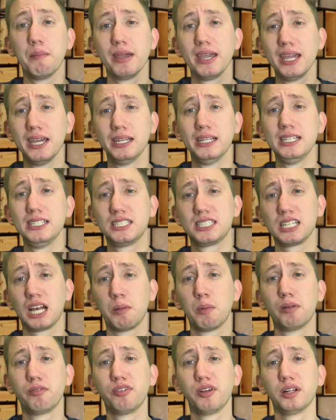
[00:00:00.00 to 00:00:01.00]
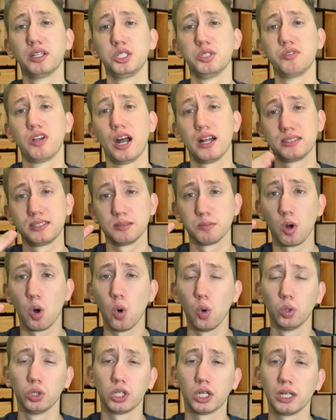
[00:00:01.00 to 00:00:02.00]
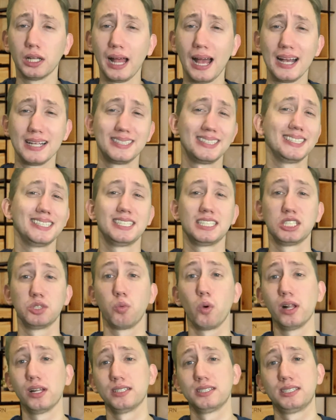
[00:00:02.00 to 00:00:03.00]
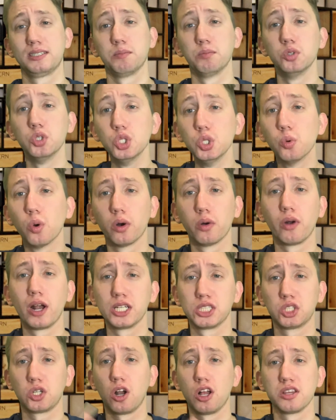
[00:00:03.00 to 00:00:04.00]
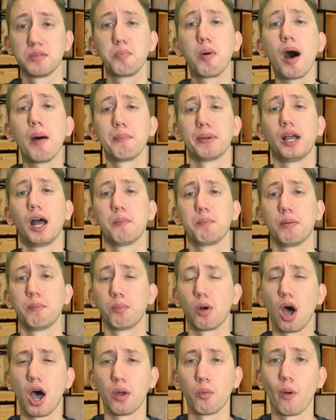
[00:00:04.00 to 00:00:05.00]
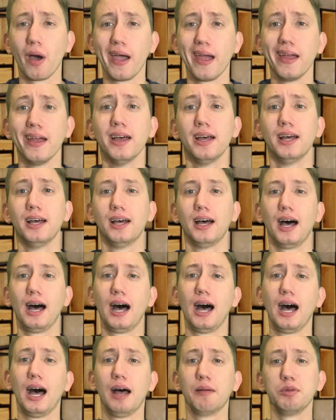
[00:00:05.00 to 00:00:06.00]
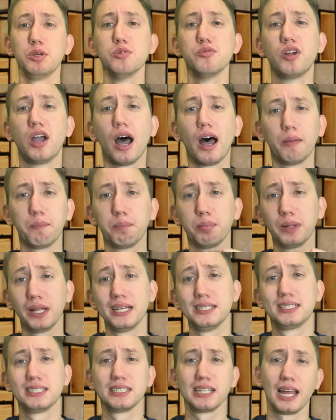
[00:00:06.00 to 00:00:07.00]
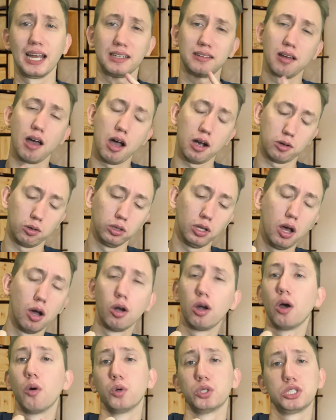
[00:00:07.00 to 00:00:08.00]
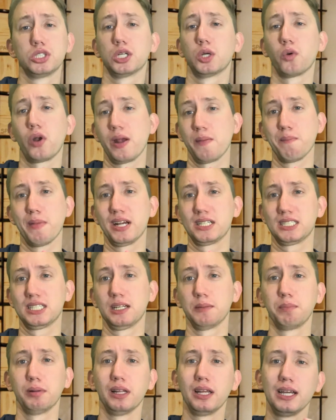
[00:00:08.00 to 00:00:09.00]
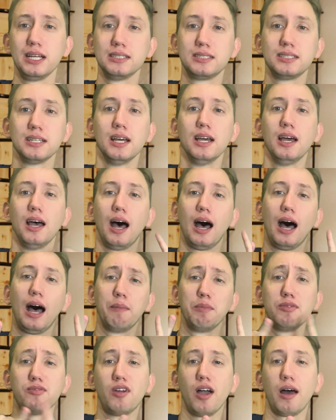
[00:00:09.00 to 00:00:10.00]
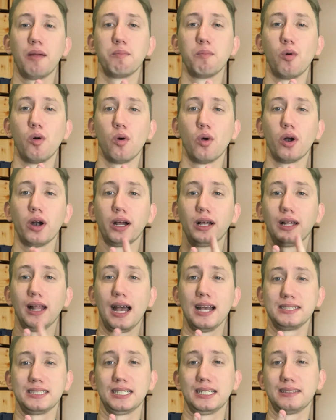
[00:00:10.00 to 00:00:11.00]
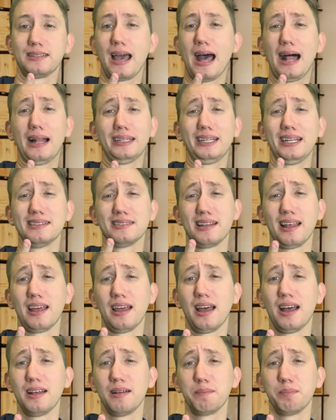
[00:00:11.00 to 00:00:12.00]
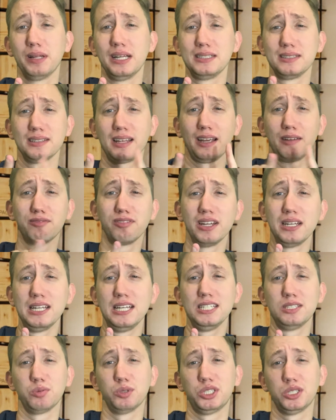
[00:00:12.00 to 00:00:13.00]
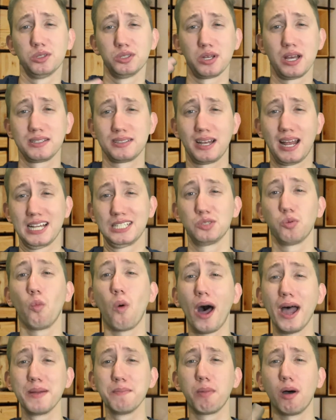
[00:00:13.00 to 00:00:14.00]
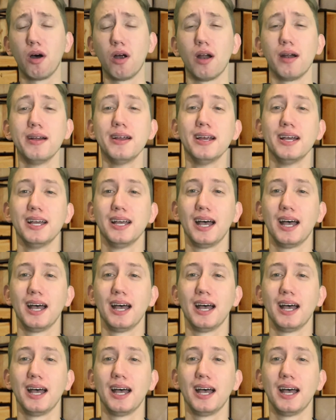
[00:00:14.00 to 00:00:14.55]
In East Somerville, you've got some older classics as well as some newer restaurants popping up on Broadway. You've got places like Taco Loco, which is a great Mexican place. You've got more classic Italians, places like Vinny's, which also has a nice wine bar.